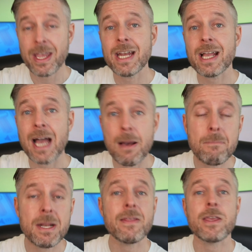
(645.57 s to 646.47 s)
in a
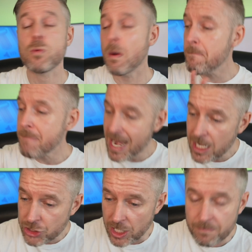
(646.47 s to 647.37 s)
company that you are
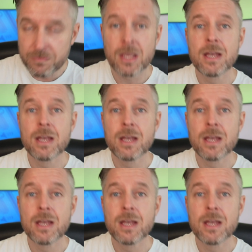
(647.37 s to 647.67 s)
managing